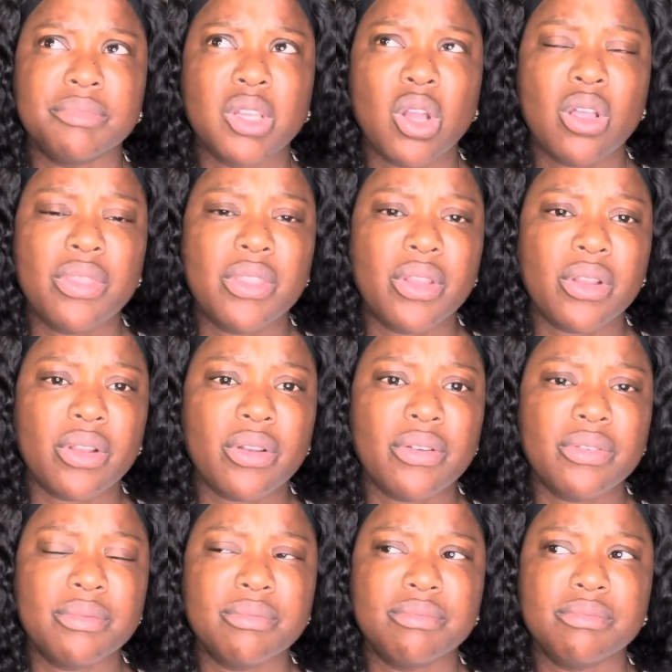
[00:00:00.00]
under
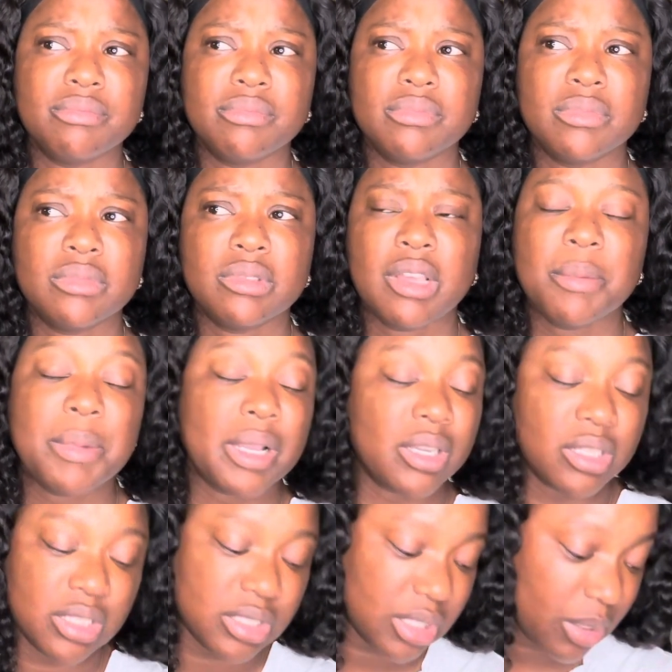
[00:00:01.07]
I'm not
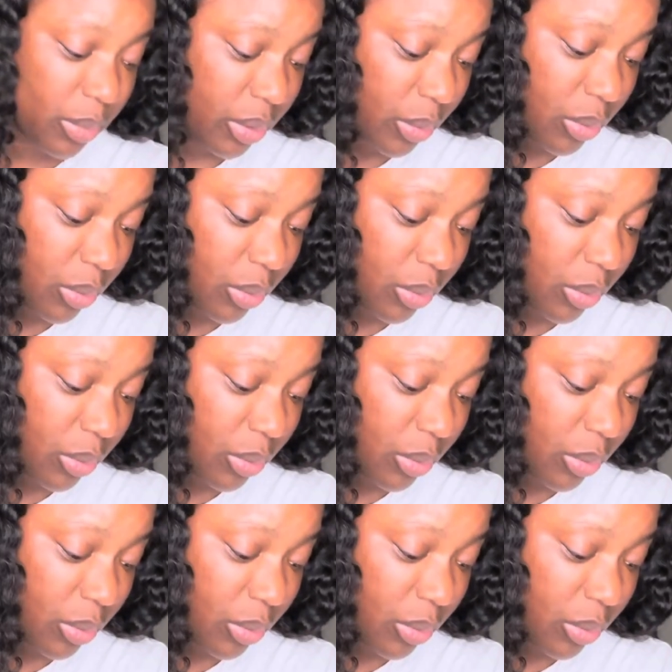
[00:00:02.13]
going to say what it